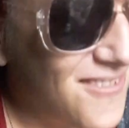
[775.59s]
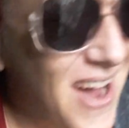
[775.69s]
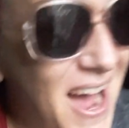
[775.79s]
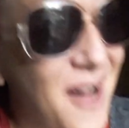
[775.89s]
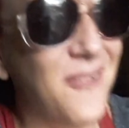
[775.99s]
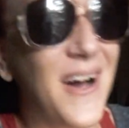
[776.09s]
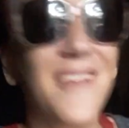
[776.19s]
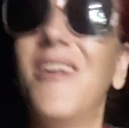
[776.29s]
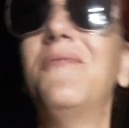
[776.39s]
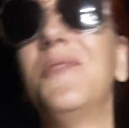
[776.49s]
Wow, I
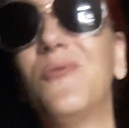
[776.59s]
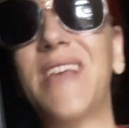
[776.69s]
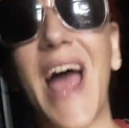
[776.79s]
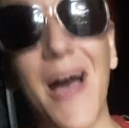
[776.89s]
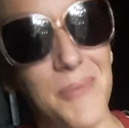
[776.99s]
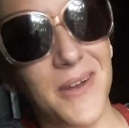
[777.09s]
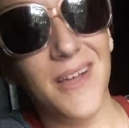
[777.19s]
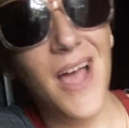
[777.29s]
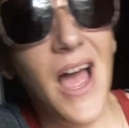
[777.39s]
love when those happen.